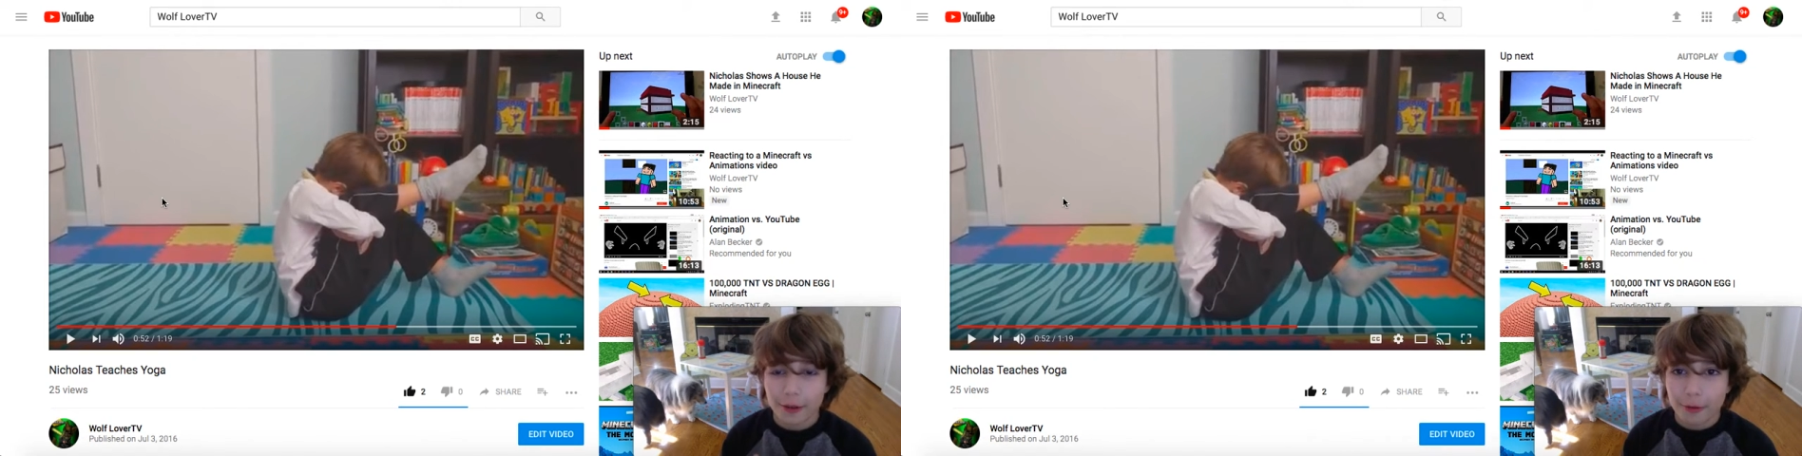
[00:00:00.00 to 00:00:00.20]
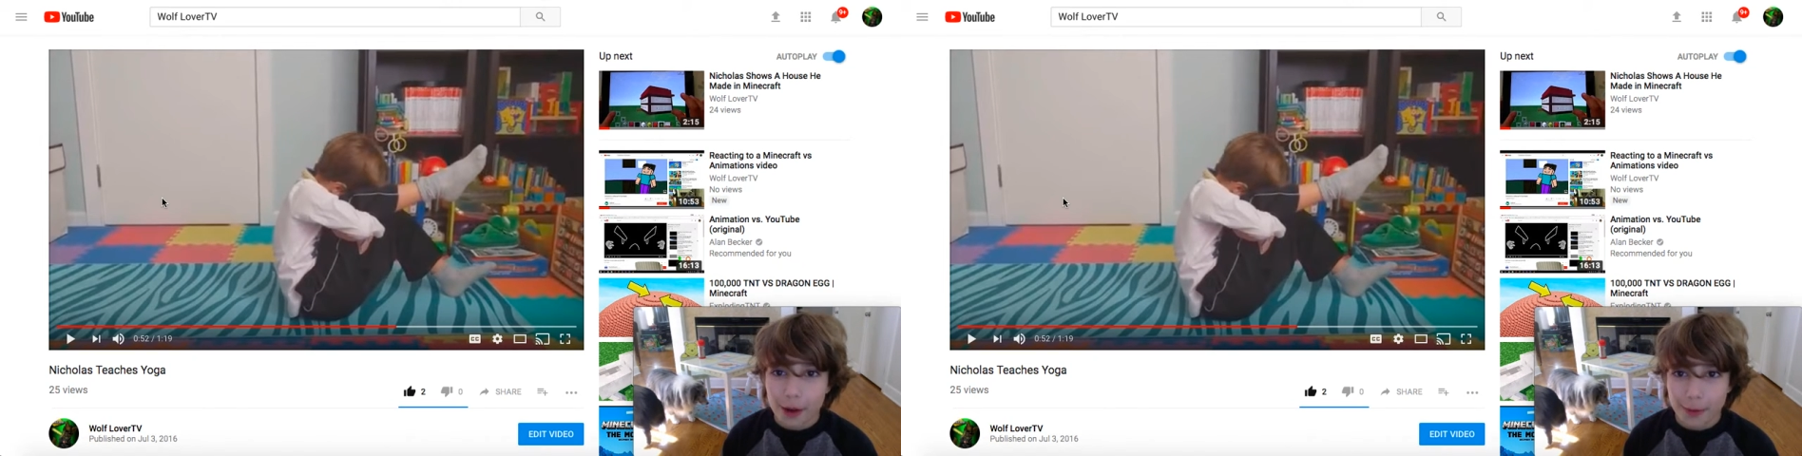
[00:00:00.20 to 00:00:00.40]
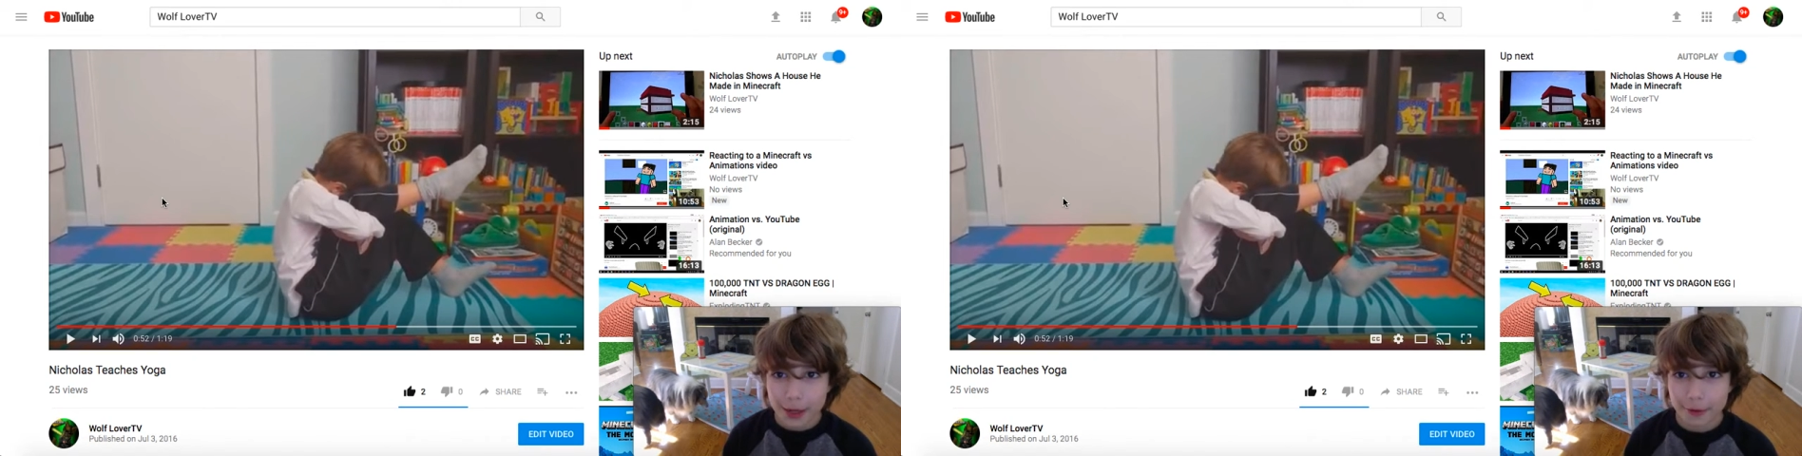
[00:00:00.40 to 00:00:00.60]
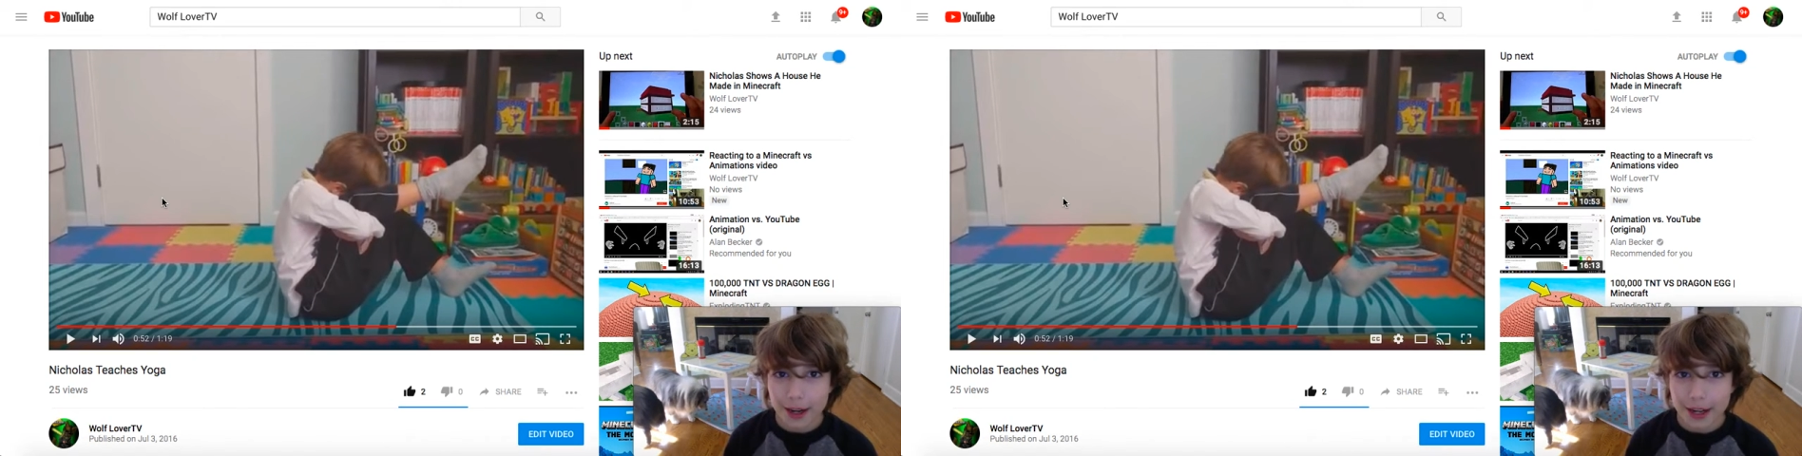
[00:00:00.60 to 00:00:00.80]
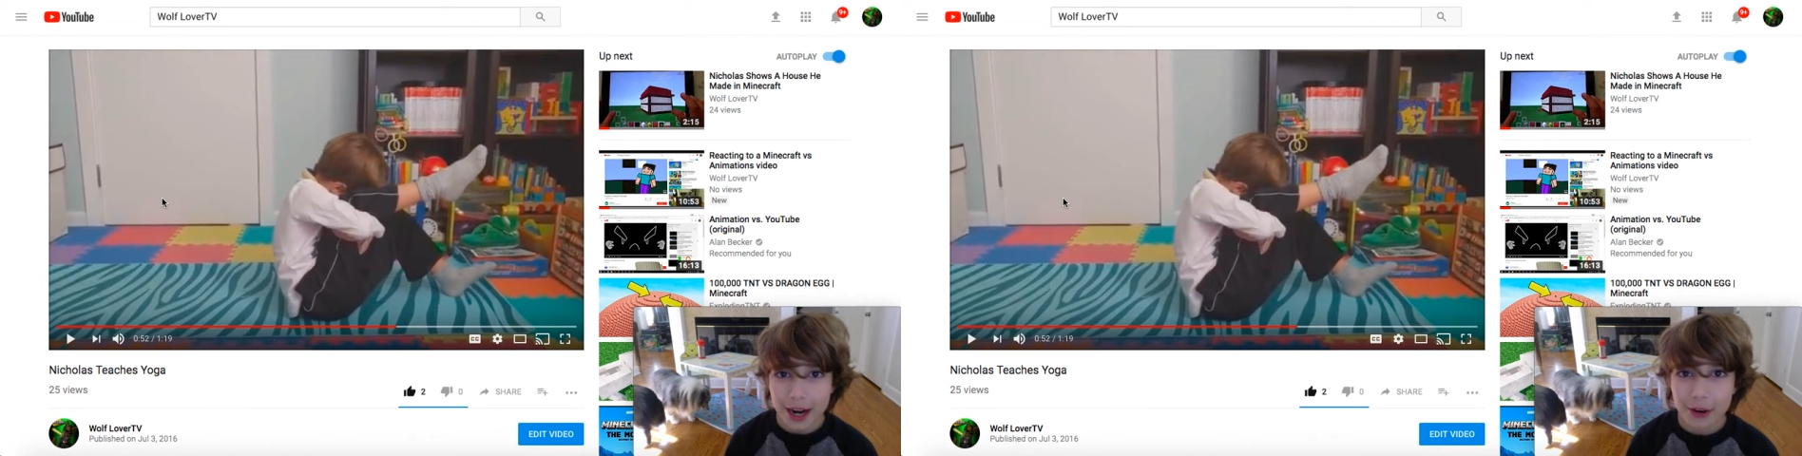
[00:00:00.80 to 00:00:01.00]
what I'm making
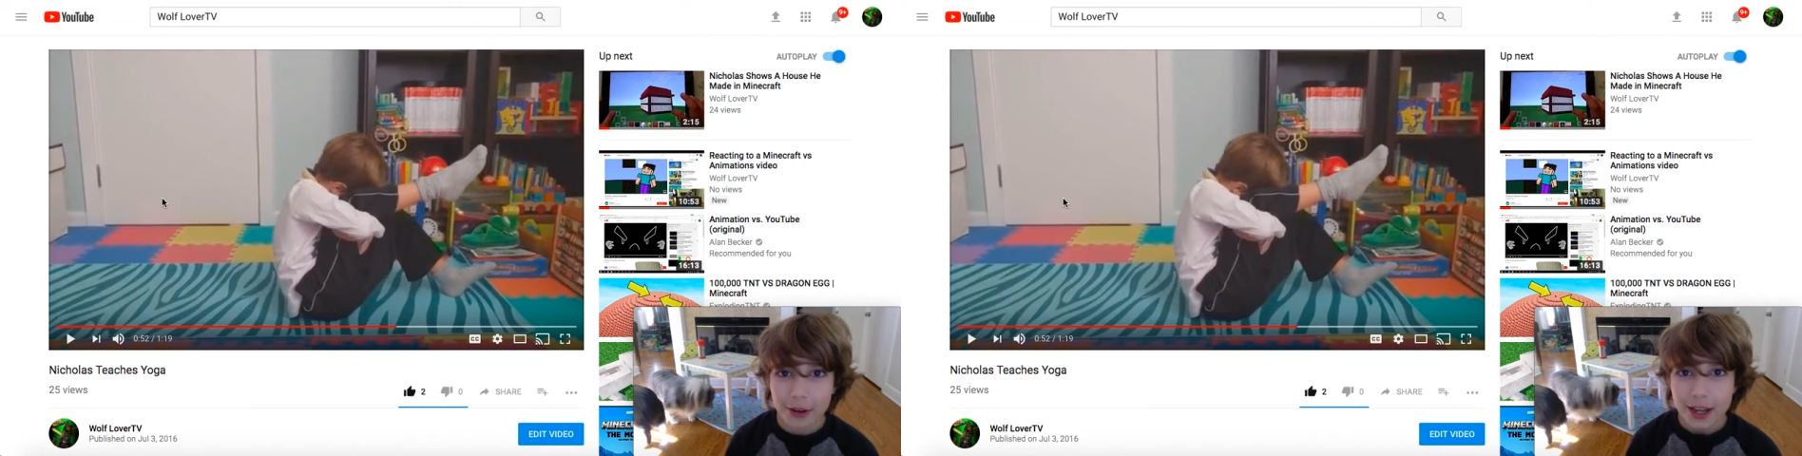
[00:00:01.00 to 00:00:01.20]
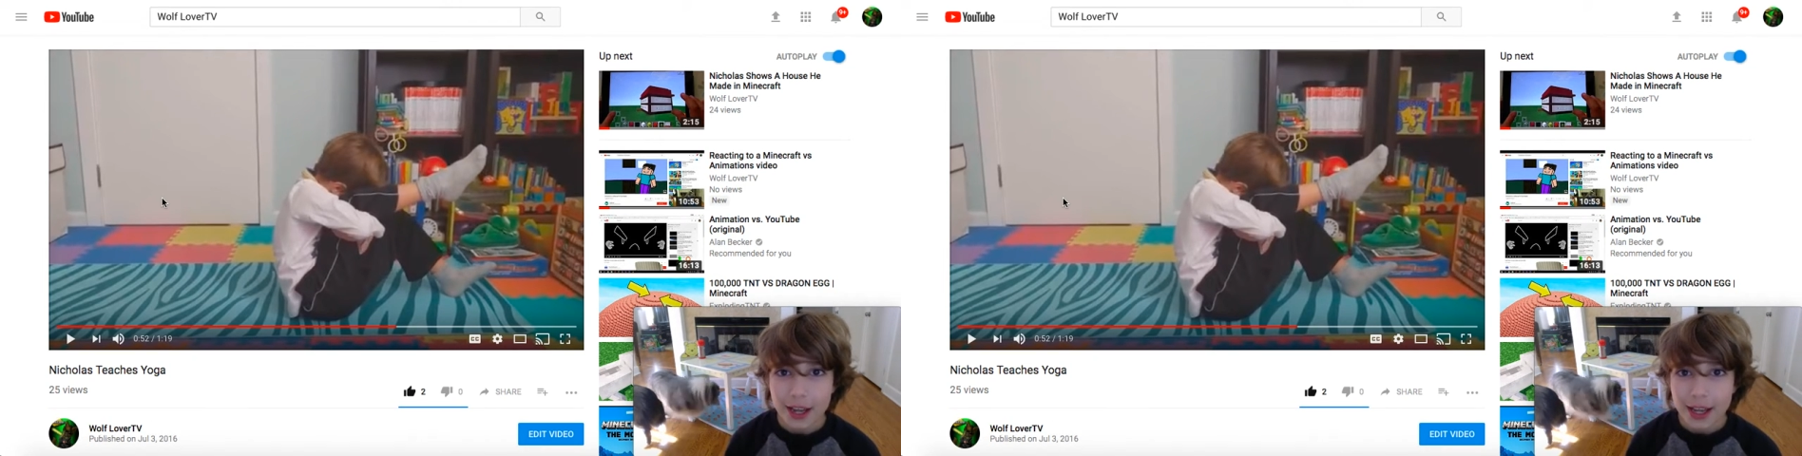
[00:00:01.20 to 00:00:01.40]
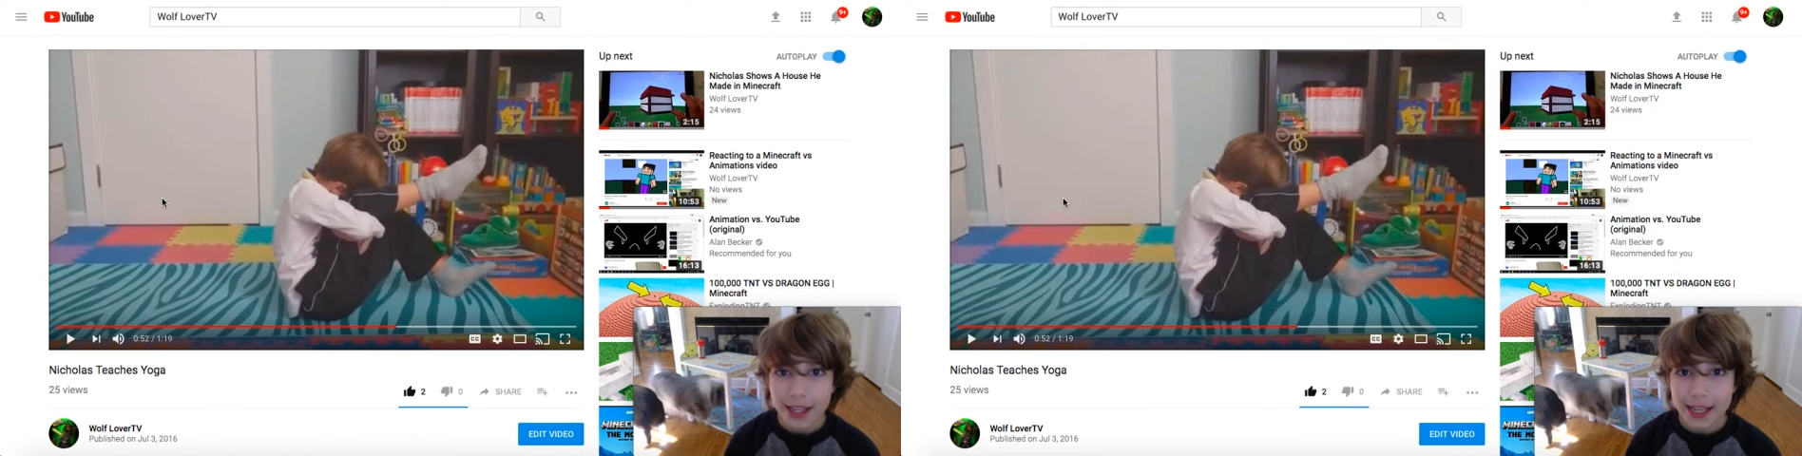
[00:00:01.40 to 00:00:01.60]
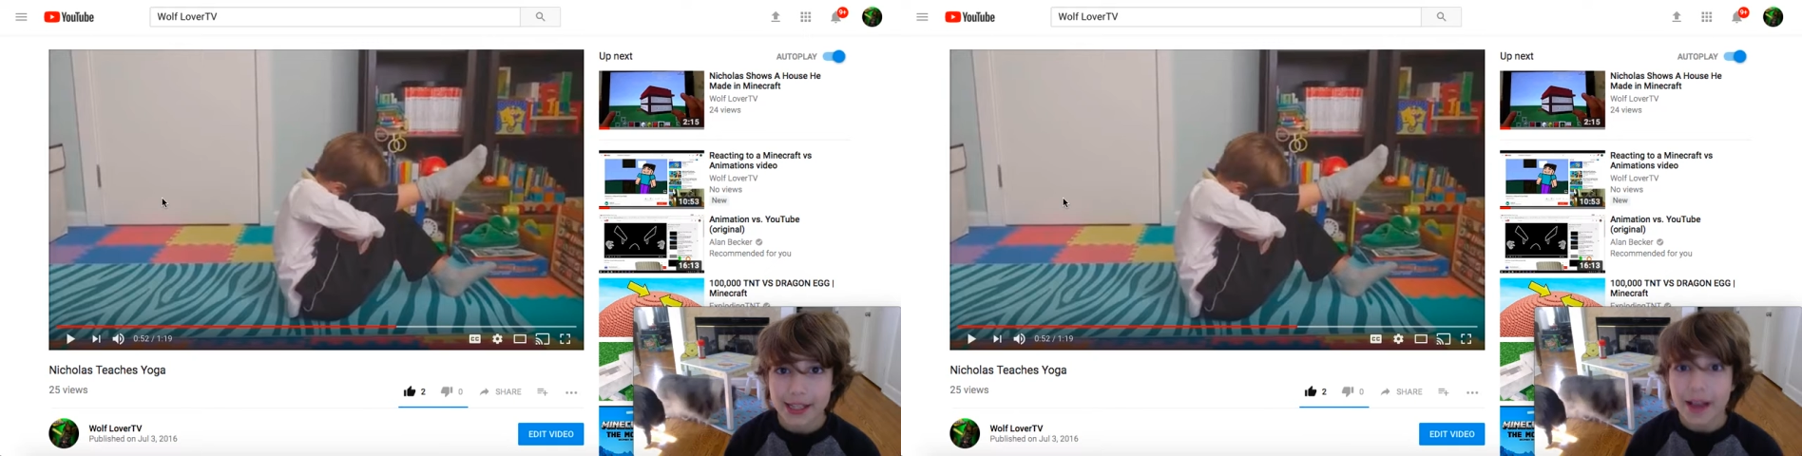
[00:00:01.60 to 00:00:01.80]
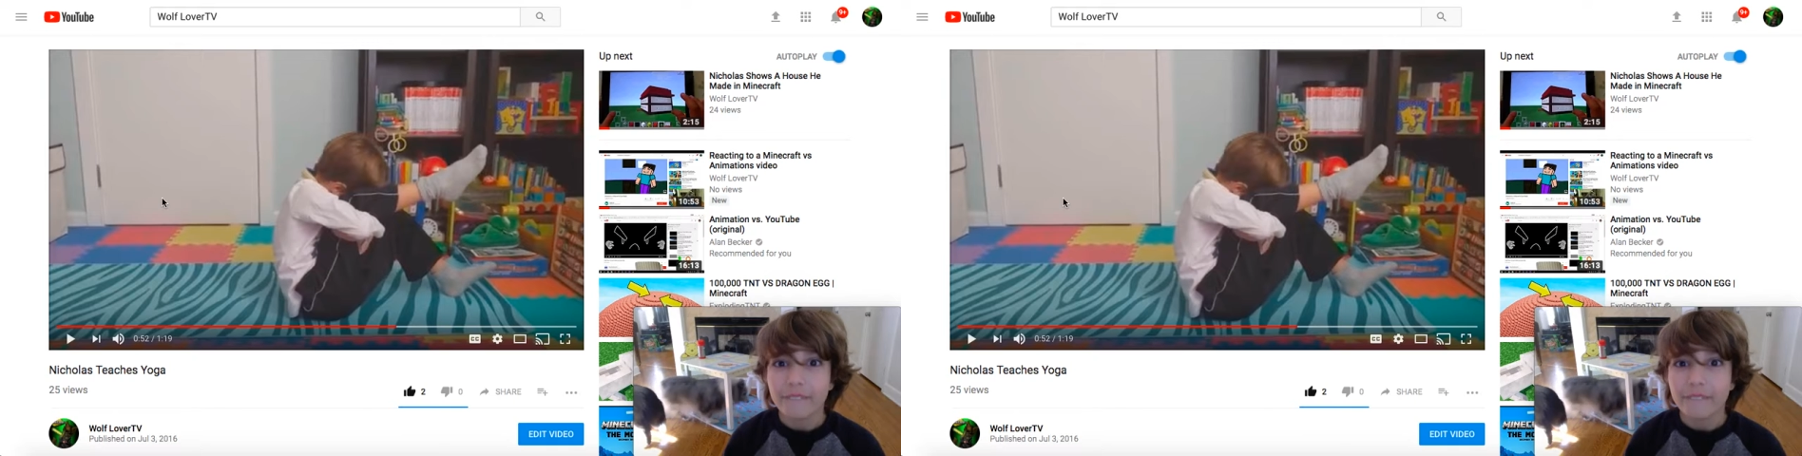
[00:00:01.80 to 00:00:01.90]
right now get